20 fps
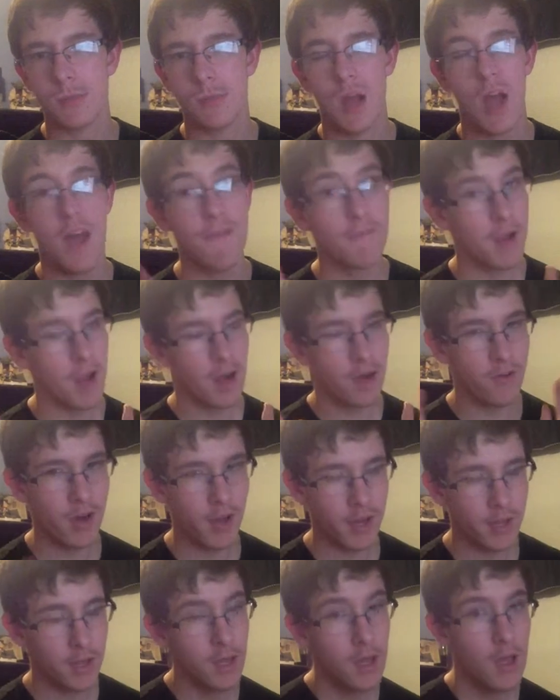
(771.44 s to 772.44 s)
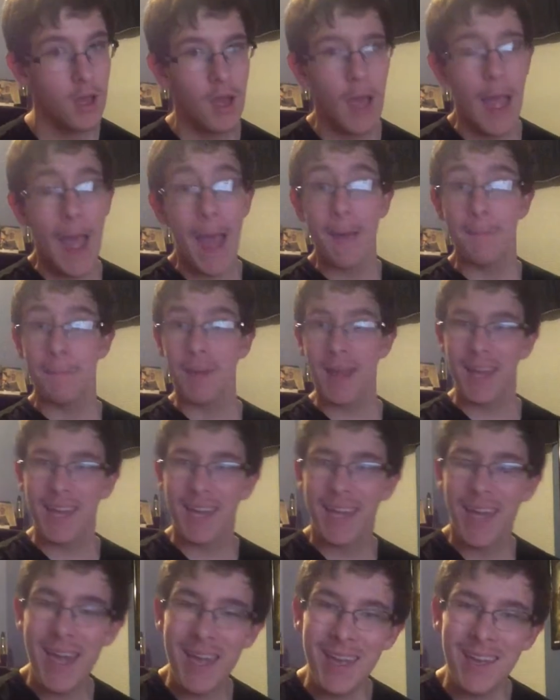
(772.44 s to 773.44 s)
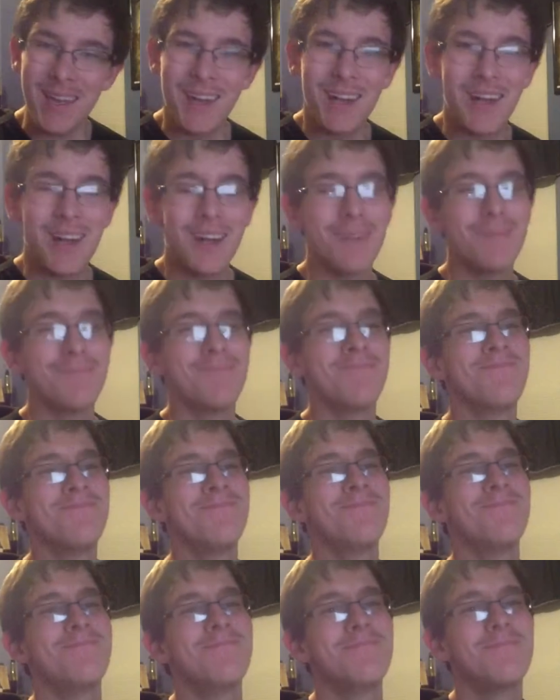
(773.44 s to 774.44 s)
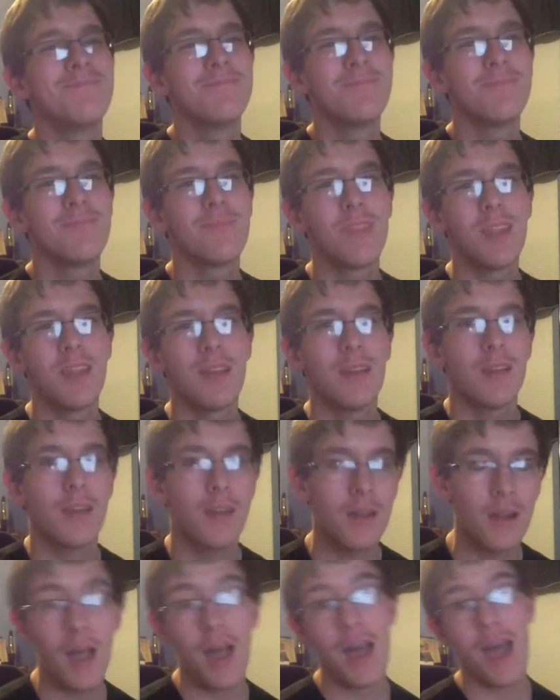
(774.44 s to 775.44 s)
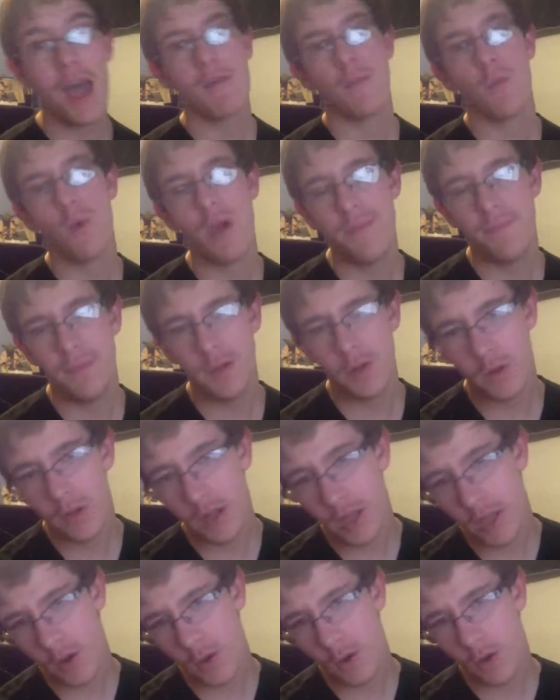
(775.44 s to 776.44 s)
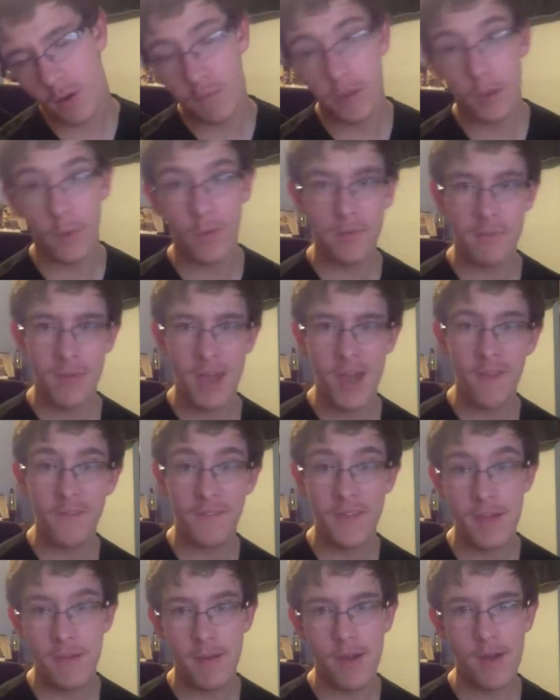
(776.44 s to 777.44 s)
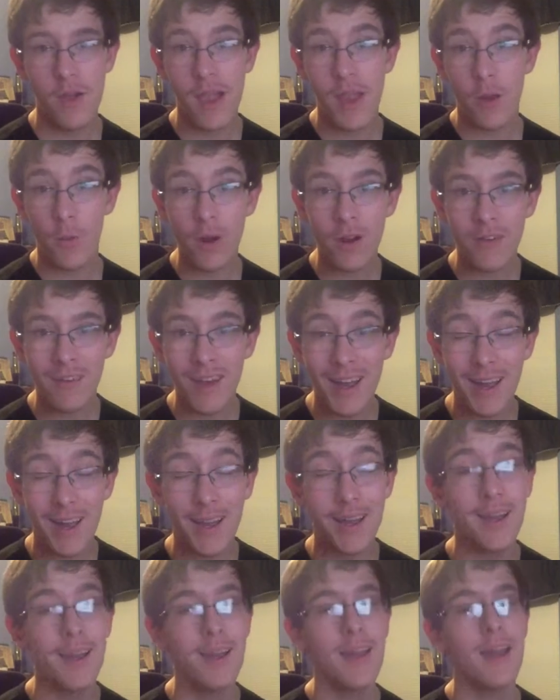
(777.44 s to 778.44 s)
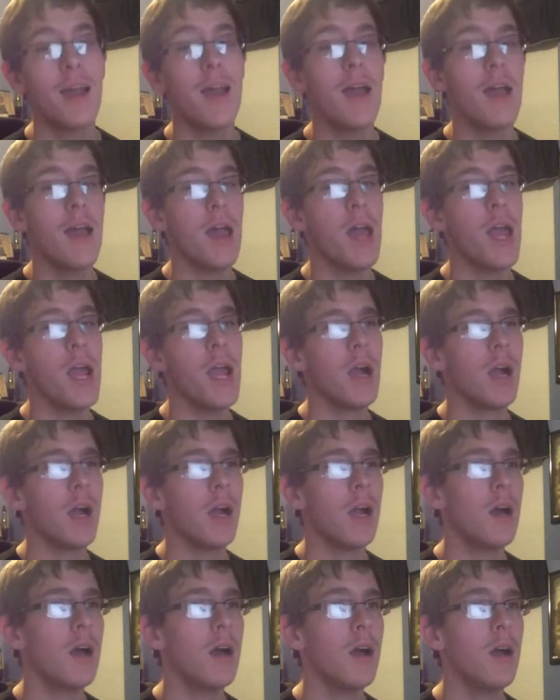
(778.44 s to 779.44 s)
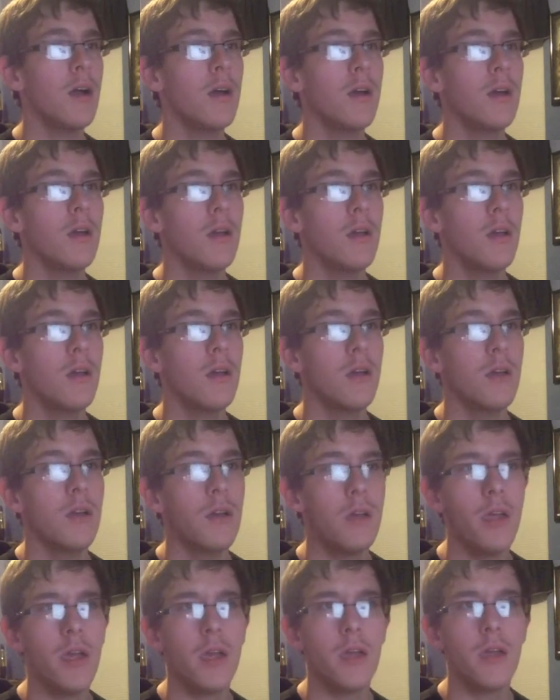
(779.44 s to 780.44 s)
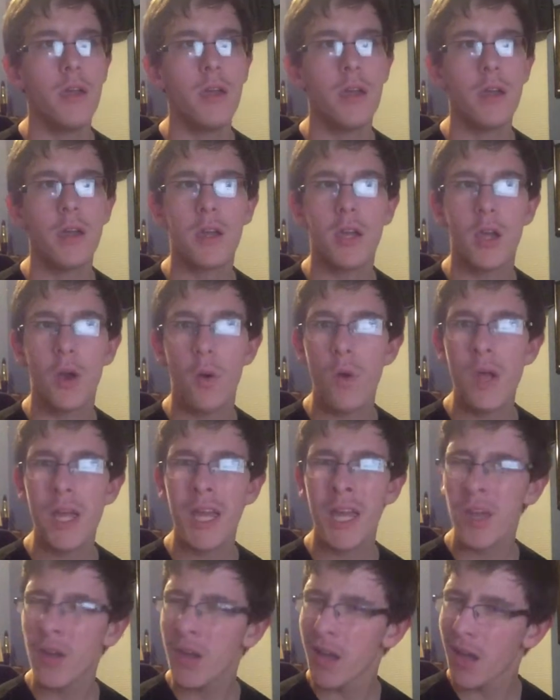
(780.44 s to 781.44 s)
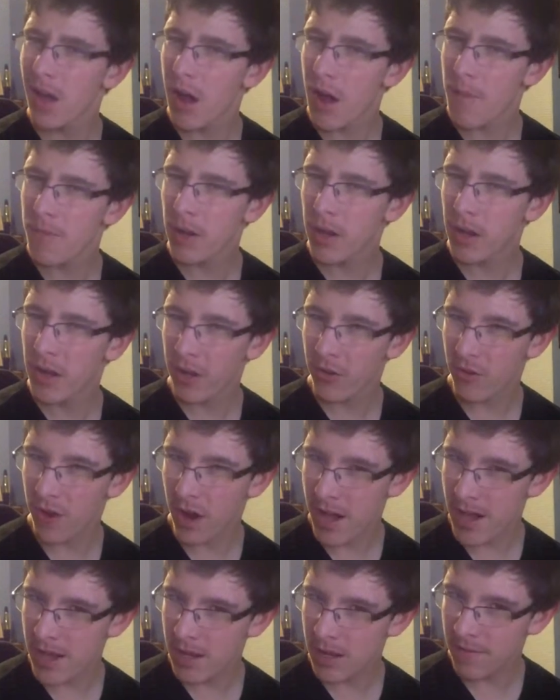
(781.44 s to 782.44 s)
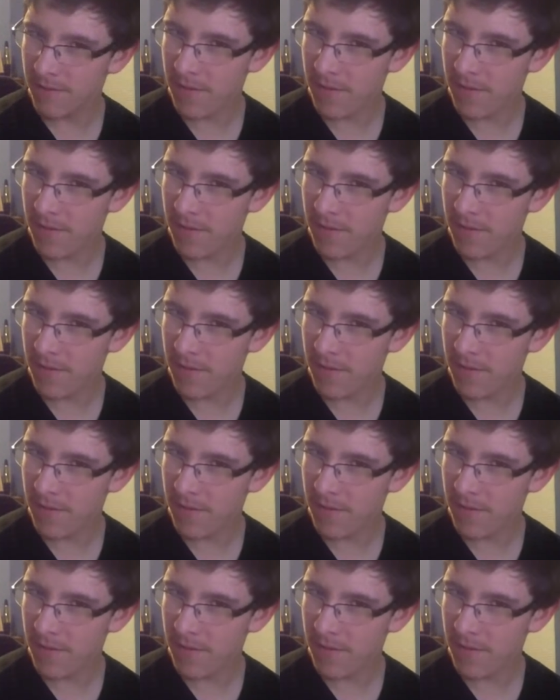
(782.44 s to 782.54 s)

I forgot correct. But in any case, um, I have a way for you to between male and female and what class, and uh, it's going to. I'm trying to